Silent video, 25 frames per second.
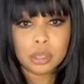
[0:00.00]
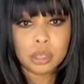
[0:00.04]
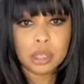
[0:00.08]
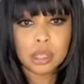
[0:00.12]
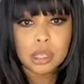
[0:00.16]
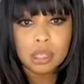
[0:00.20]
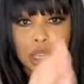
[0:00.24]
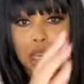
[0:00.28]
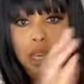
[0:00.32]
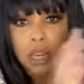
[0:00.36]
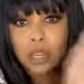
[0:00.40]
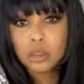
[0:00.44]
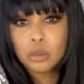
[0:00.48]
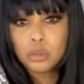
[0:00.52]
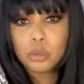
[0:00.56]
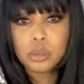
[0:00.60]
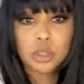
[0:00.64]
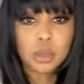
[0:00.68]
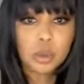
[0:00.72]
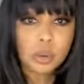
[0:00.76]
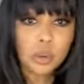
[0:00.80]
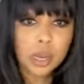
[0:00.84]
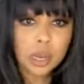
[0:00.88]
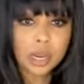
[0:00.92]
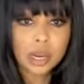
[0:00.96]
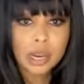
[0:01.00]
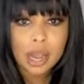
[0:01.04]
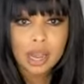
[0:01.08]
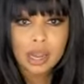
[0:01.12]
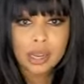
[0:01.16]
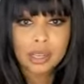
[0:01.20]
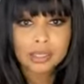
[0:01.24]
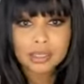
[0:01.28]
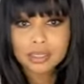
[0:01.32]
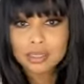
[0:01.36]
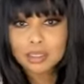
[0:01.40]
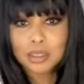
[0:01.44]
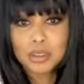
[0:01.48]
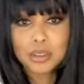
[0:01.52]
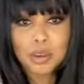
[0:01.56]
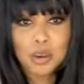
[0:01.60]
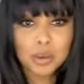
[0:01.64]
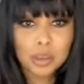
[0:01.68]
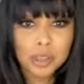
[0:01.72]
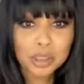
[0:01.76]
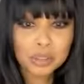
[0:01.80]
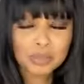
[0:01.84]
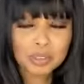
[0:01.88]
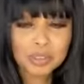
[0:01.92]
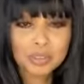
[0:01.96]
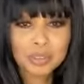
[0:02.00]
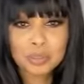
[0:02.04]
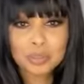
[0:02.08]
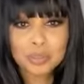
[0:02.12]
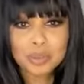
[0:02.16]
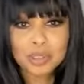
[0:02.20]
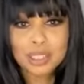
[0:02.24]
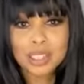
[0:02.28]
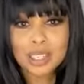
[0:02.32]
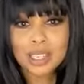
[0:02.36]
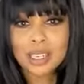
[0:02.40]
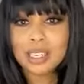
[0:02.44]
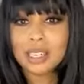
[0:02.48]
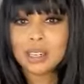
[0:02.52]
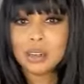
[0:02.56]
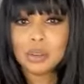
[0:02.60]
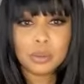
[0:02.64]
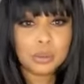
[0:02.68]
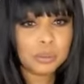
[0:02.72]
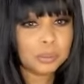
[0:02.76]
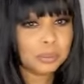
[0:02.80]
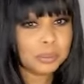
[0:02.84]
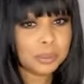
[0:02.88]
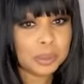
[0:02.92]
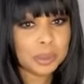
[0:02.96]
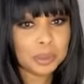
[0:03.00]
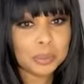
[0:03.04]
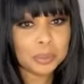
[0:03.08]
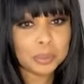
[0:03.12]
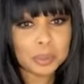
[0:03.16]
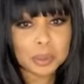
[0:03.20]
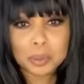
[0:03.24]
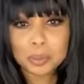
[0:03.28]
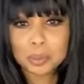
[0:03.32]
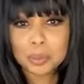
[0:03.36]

you do it and I, get 50%. Nope.